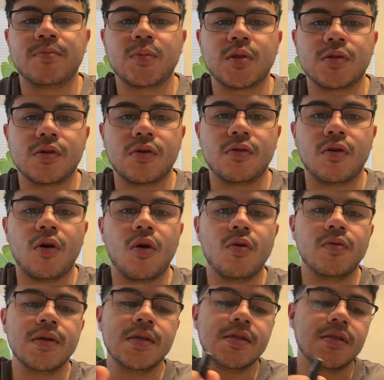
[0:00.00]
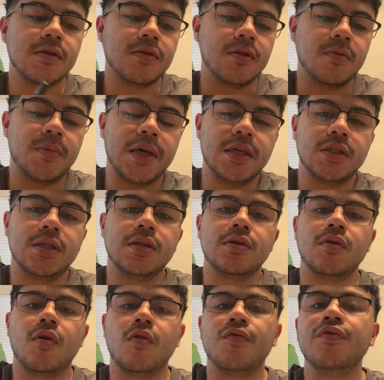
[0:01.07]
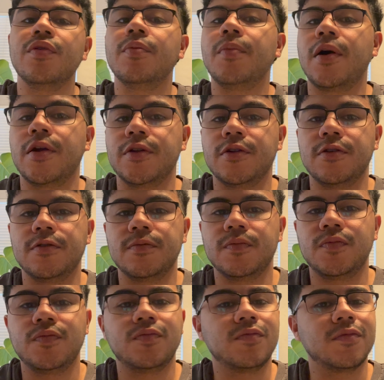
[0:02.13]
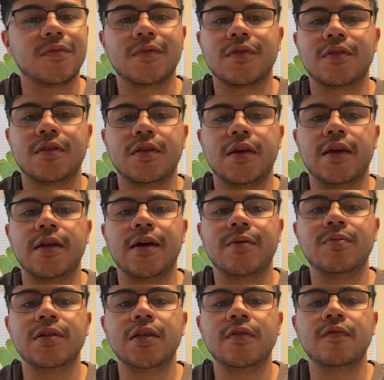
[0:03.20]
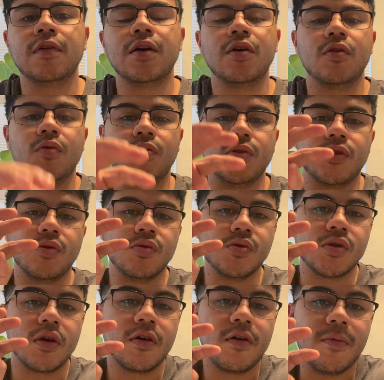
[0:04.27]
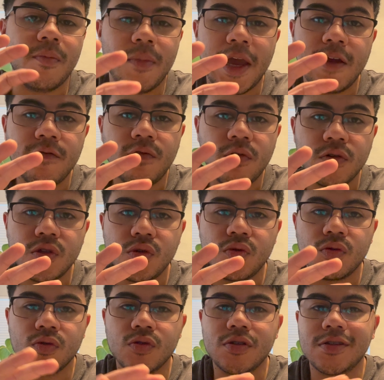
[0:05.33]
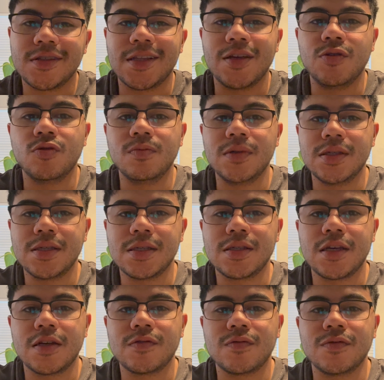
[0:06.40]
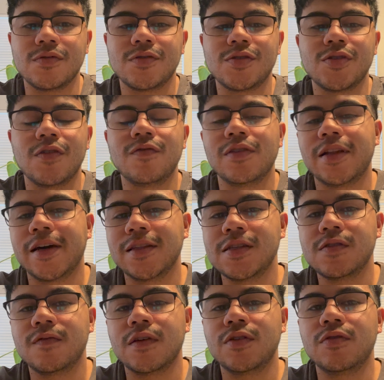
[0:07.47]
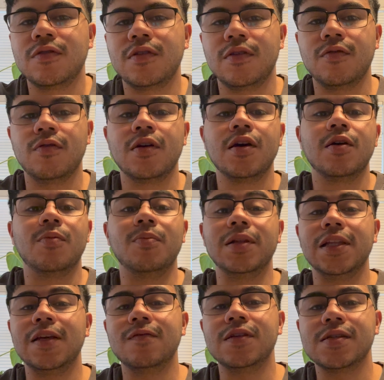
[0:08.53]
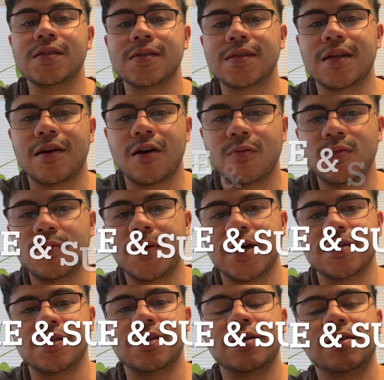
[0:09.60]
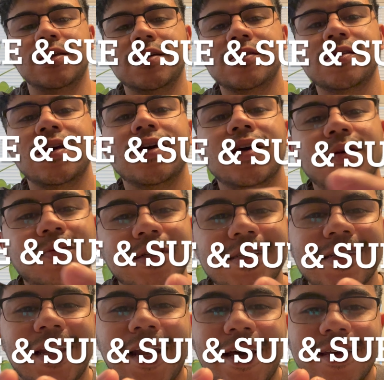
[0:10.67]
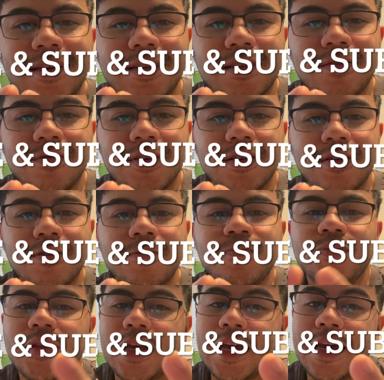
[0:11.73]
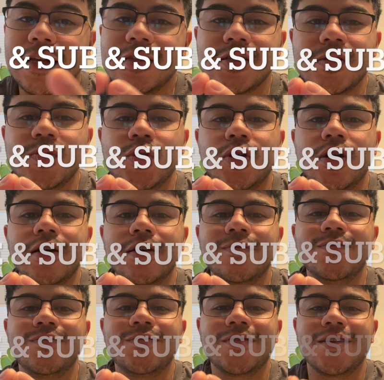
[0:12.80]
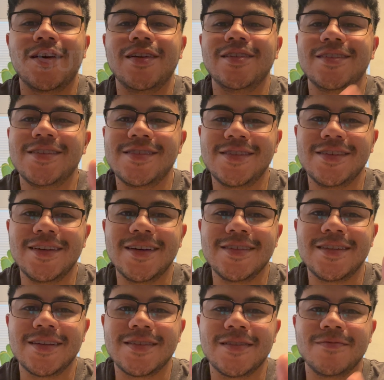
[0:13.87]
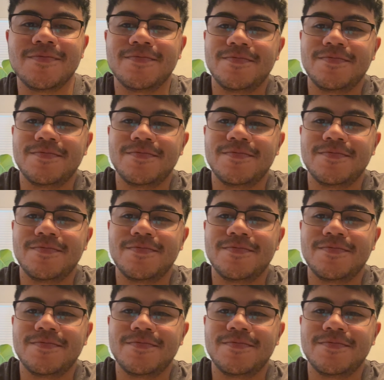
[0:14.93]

So always the patient over the monitor. And I believe with those main 4 tools that you will be successful. So if you like this video and you believe this is going to help you pass the NCLEX, please like the video and subscribe. All right, see you guys next time.